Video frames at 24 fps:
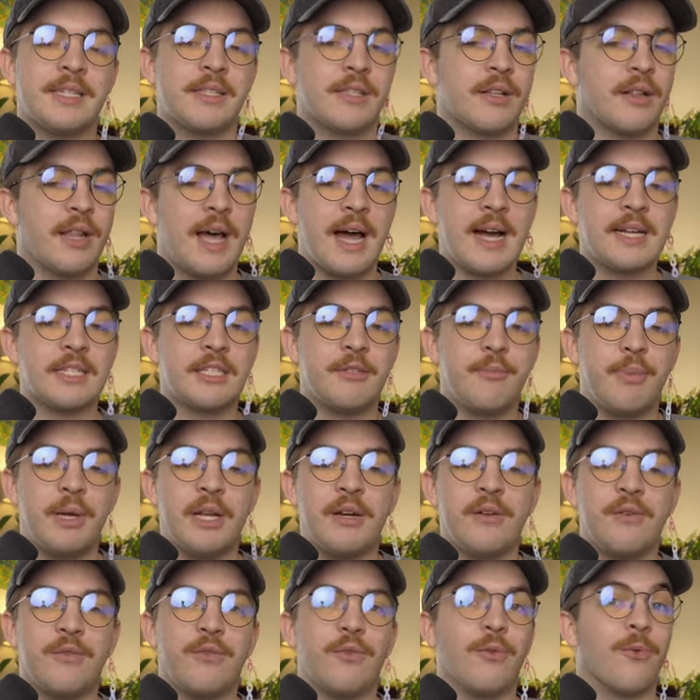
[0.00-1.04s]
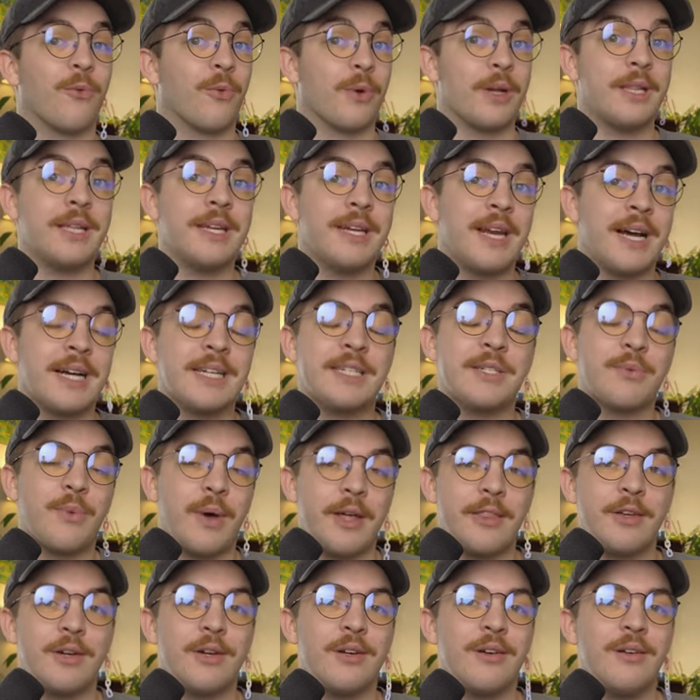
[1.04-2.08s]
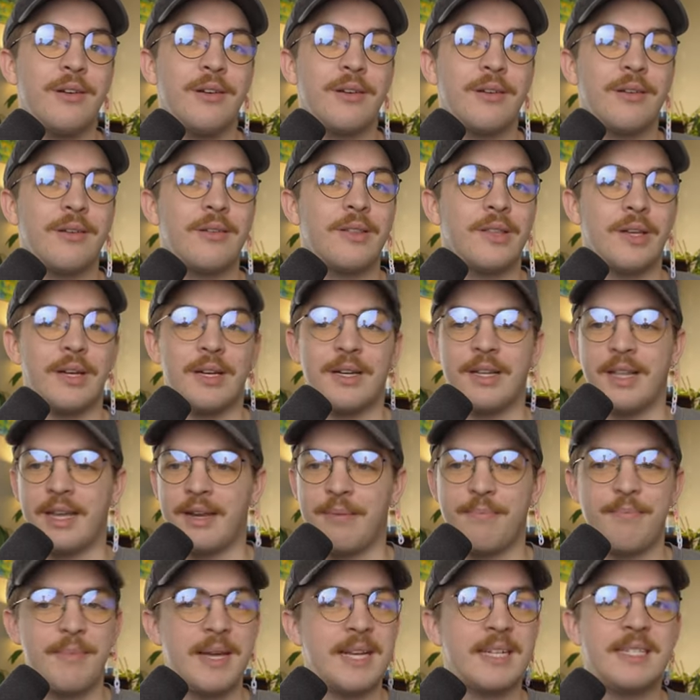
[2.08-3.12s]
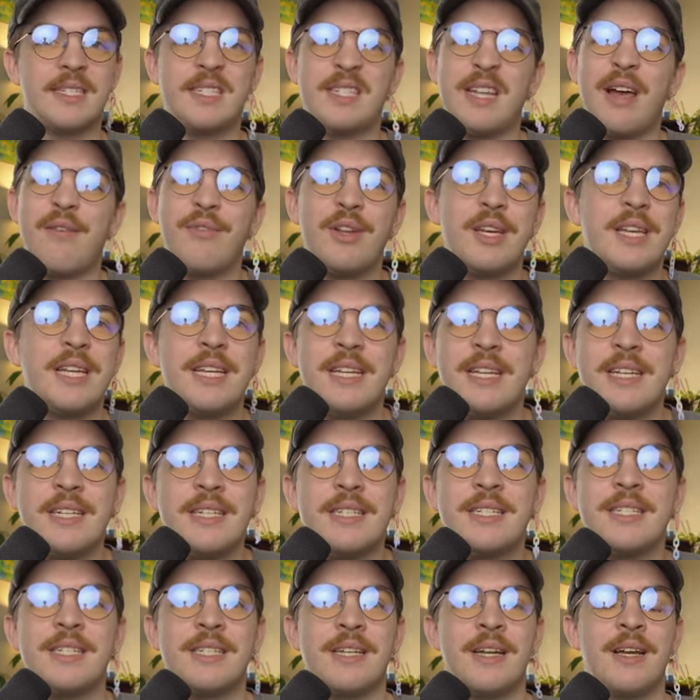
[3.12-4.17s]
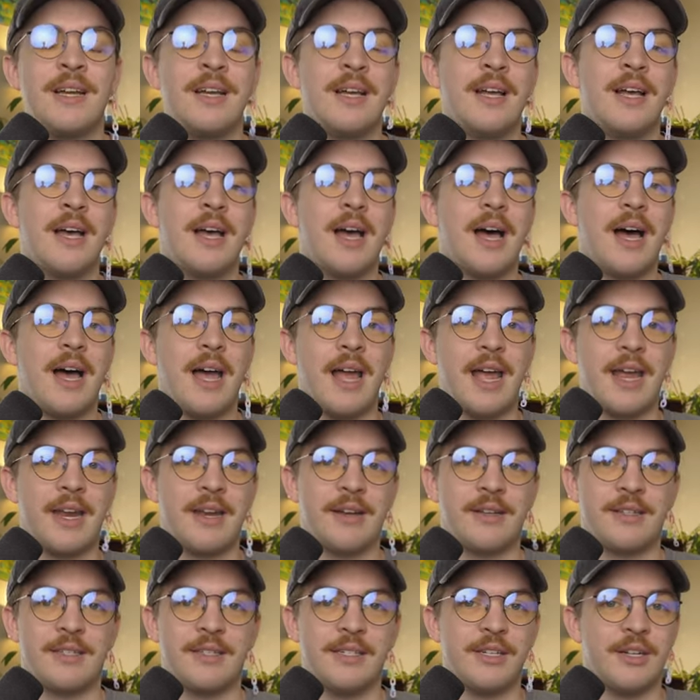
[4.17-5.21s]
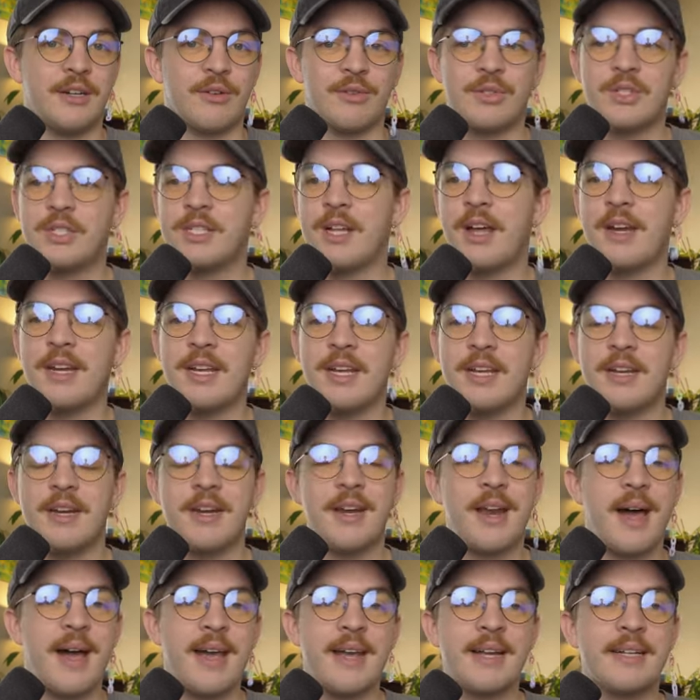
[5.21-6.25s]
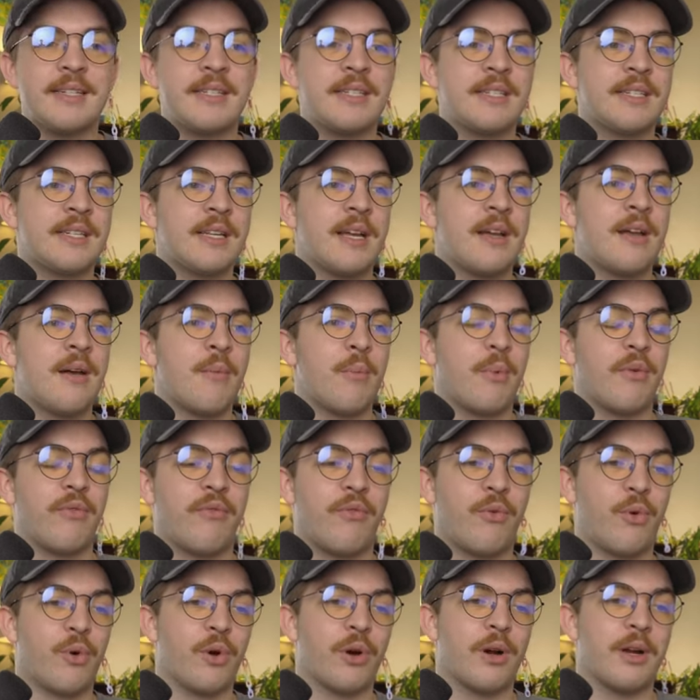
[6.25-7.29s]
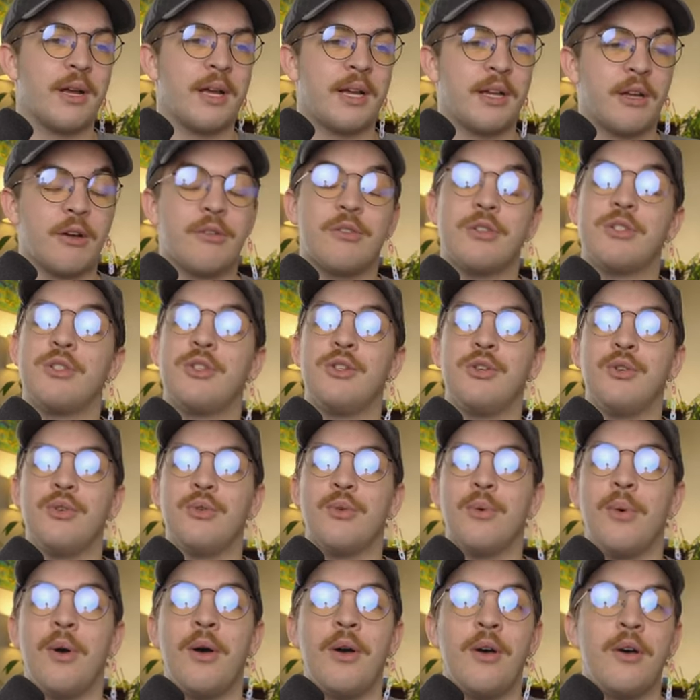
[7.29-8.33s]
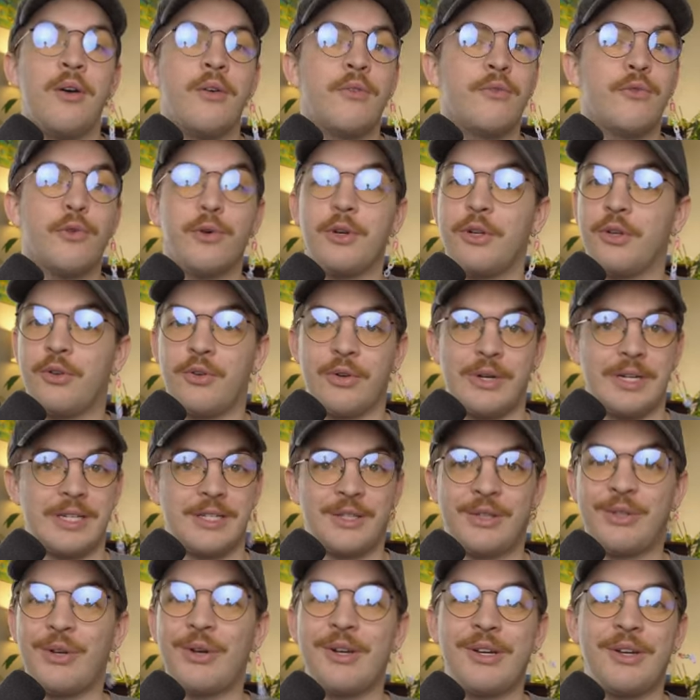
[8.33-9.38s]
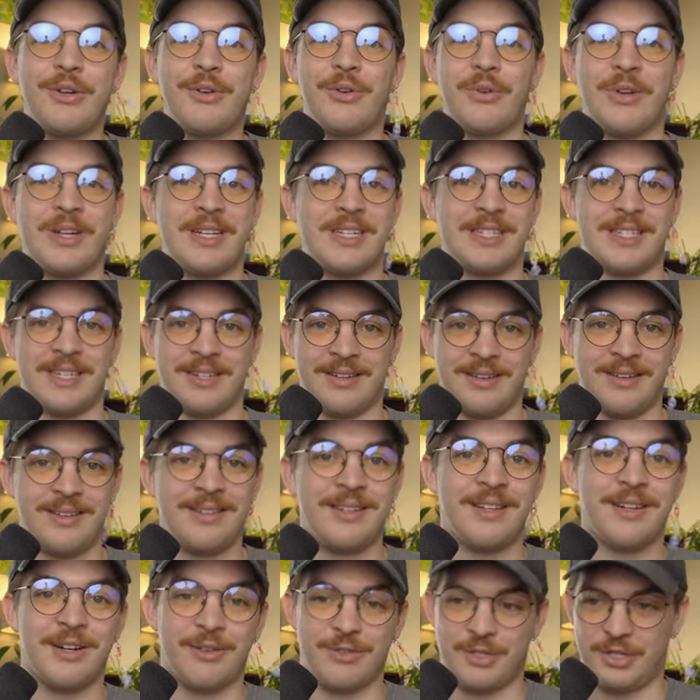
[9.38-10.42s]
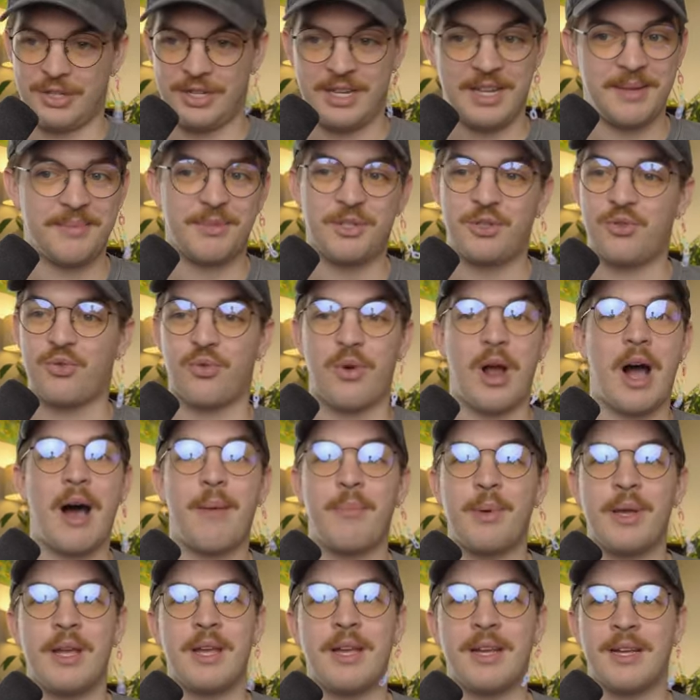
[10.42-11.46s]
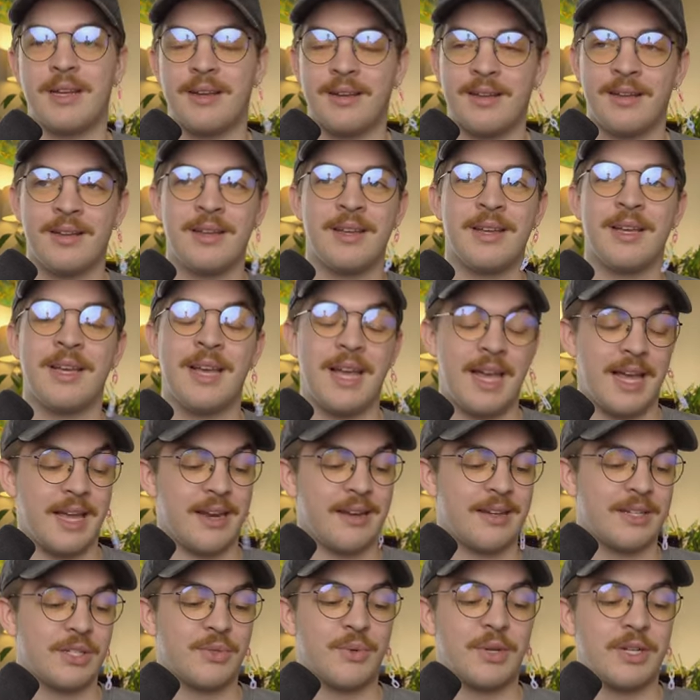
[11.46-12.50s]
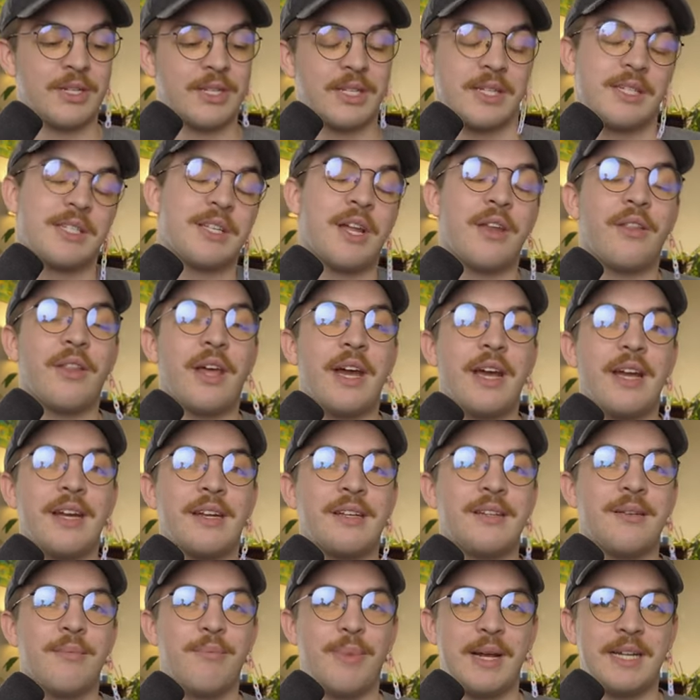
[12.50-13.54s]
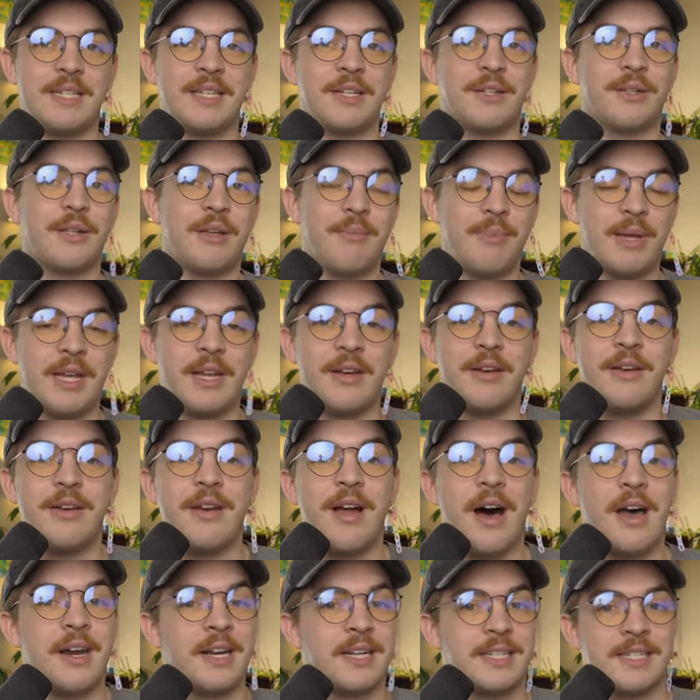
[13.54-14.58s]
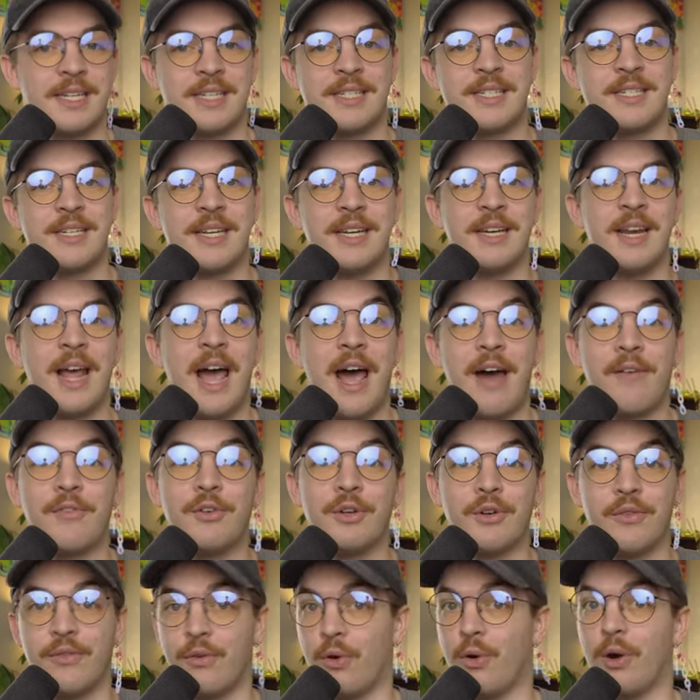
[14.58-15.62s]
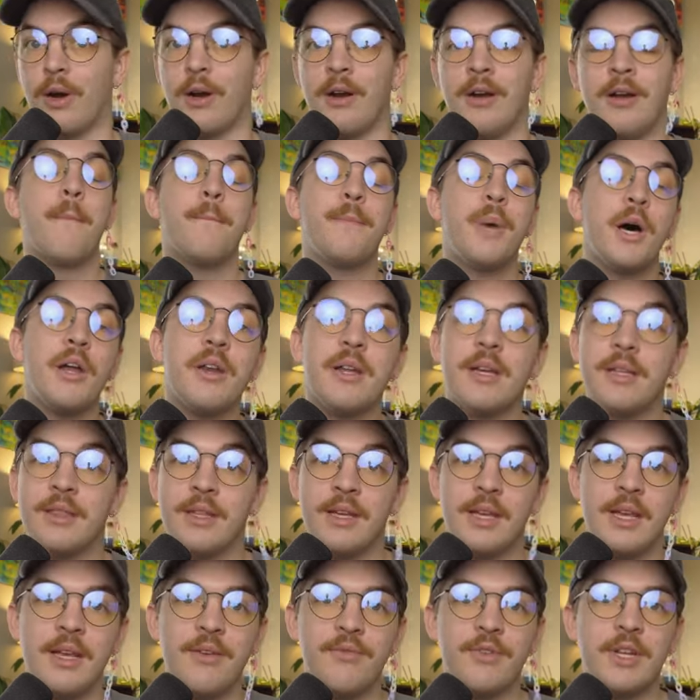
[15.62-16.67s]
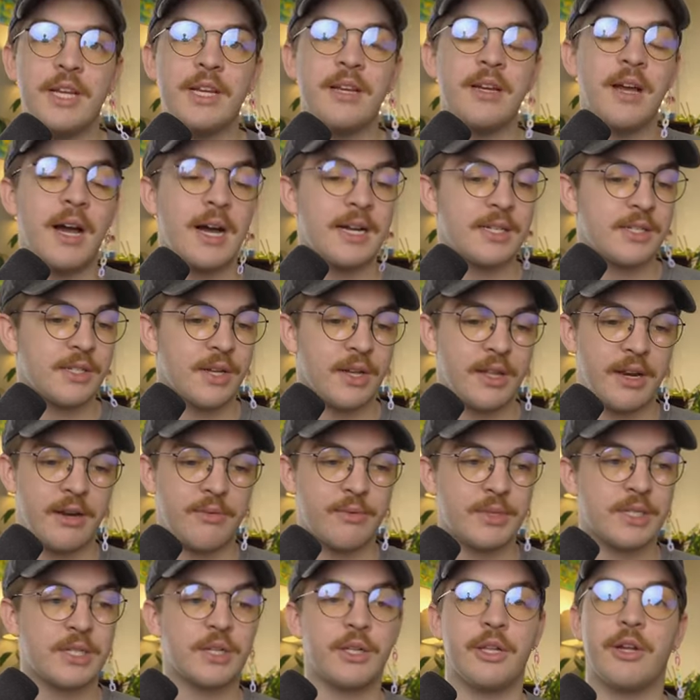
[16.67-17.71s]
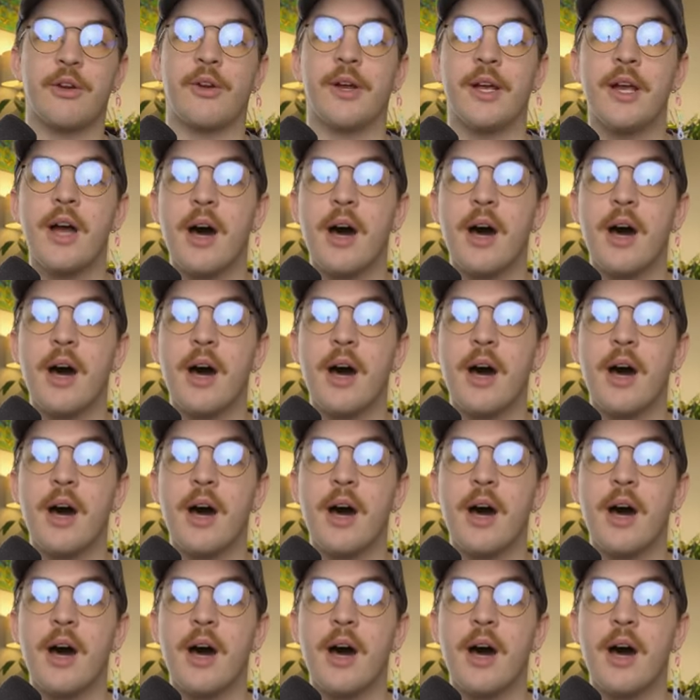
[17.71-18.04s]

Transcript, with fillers: the last bit of really nice weather, uh, like mid 70s, and you know sunny and nice before it goes to 40 degrees and 30 degrees and you know keeps dropping and as well as the sunlight basically being non-existent after 4. But in the evening, I saw that it was clearing